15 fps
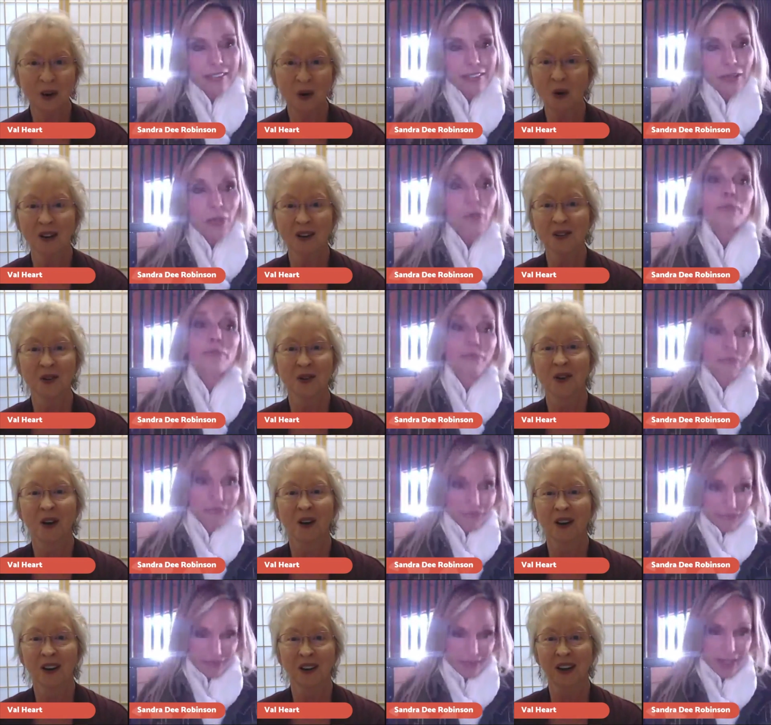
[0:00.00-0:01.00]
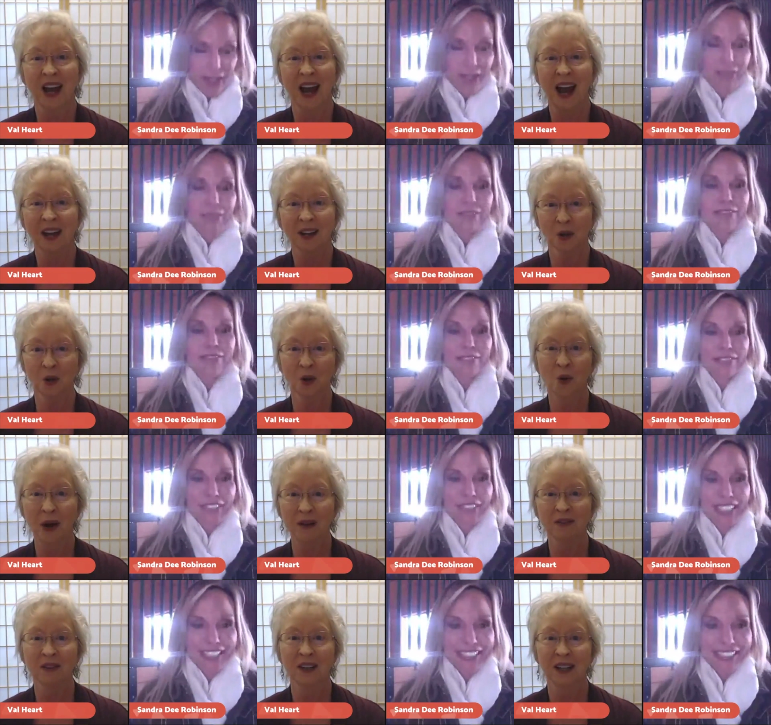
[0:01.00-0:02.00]
Speaker 1: horse or dog or cat or
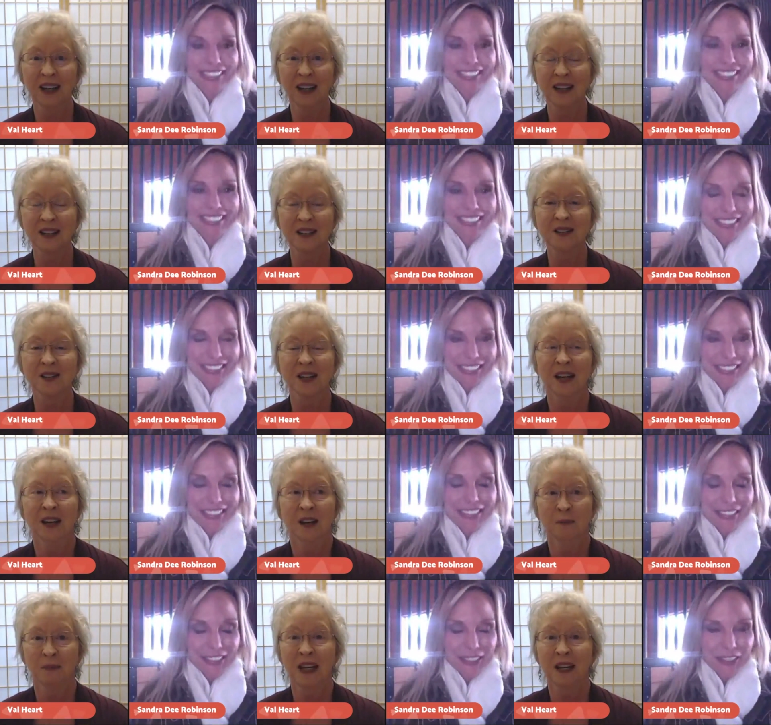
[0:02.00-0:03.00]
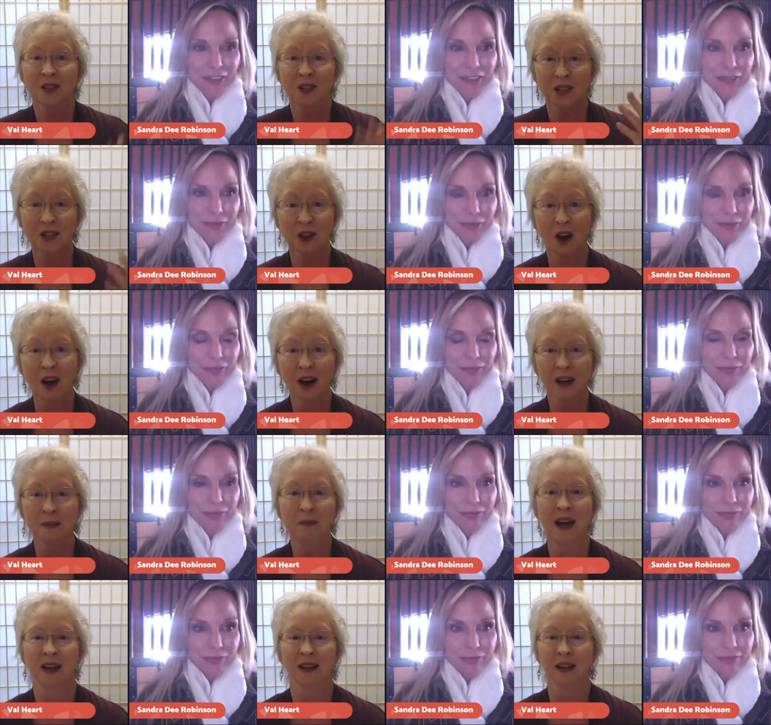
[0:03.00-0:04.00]
whoever it is to talk
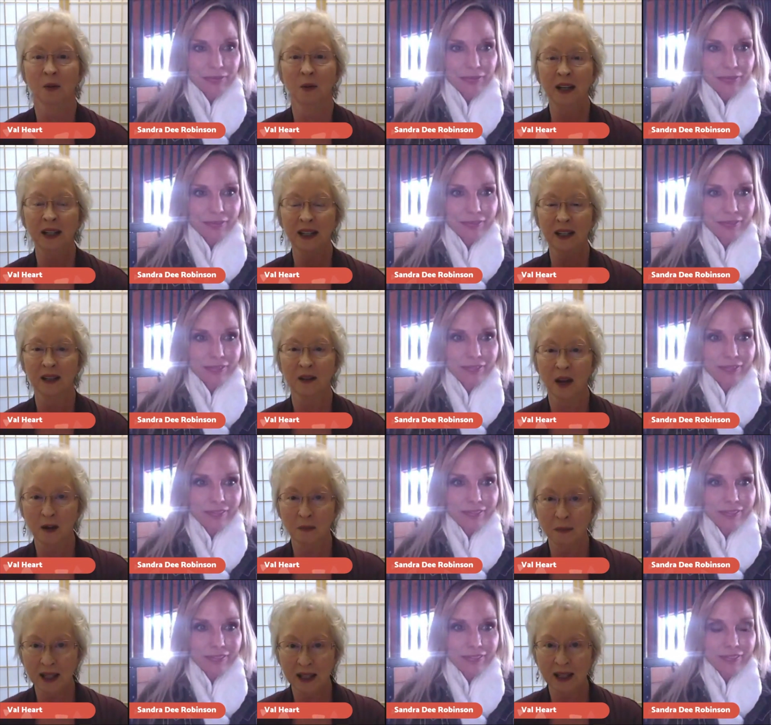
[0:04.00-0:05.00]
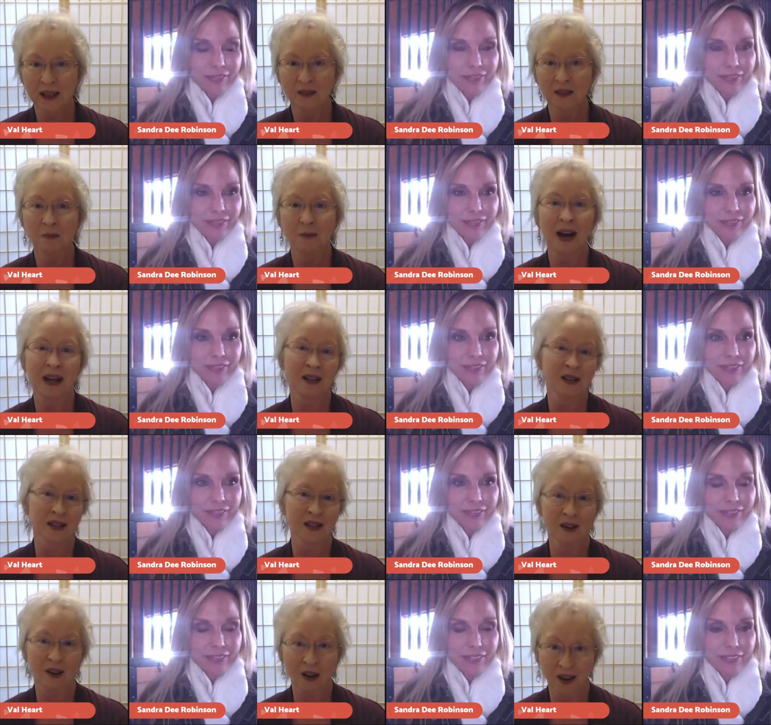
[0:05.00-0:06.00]
about it. We need a meeting of the minds
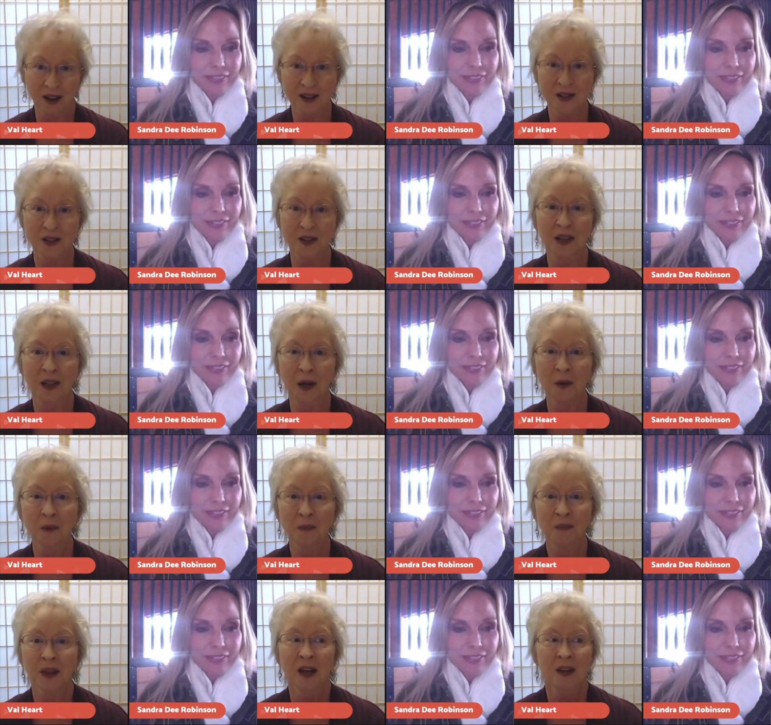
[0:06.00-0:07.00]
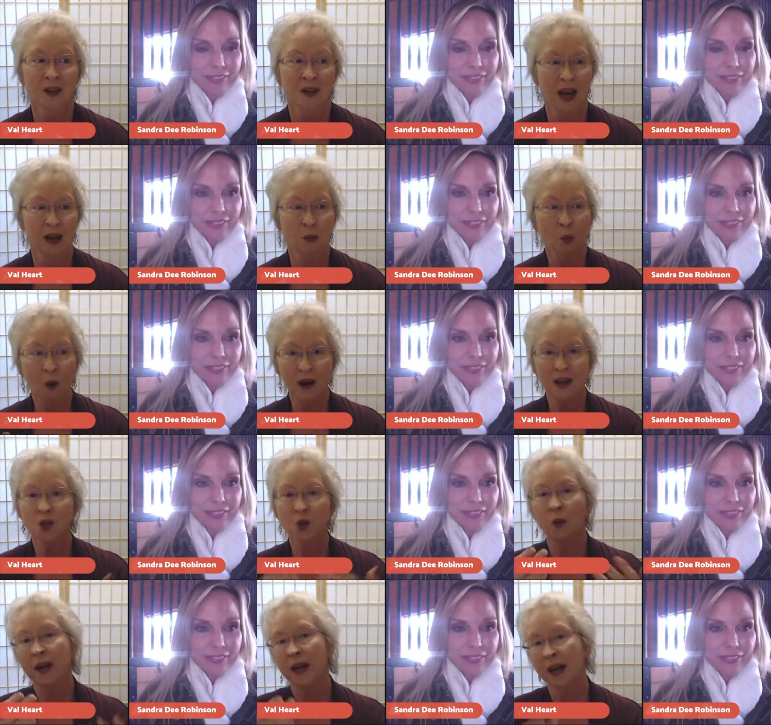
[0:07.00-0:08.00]
and the hearts, you know? And
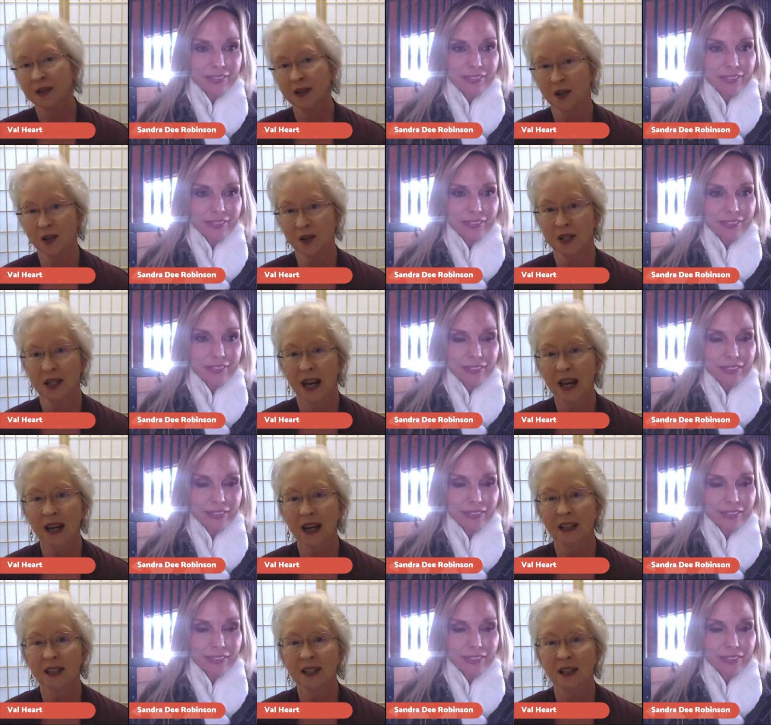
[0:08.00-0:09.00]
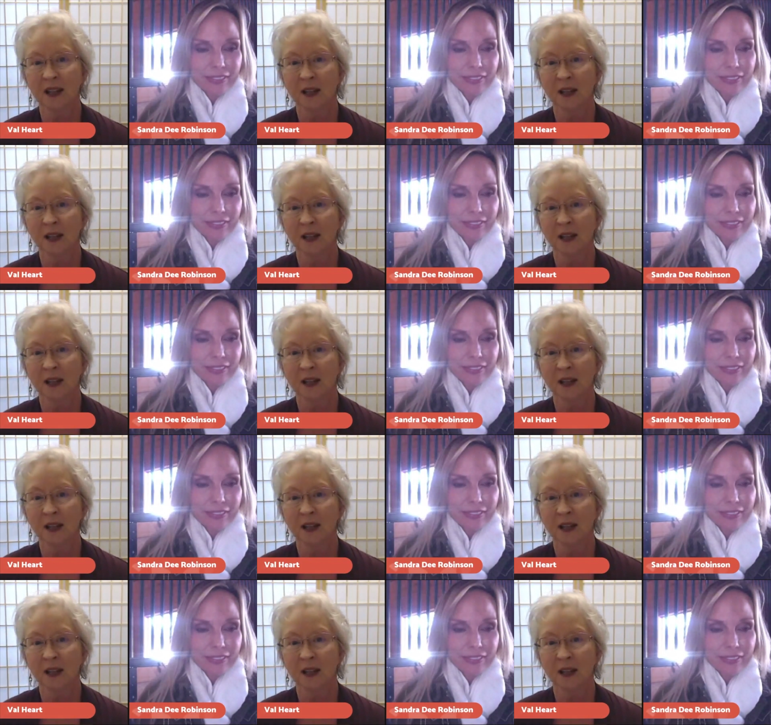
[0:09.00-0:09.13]
once we understand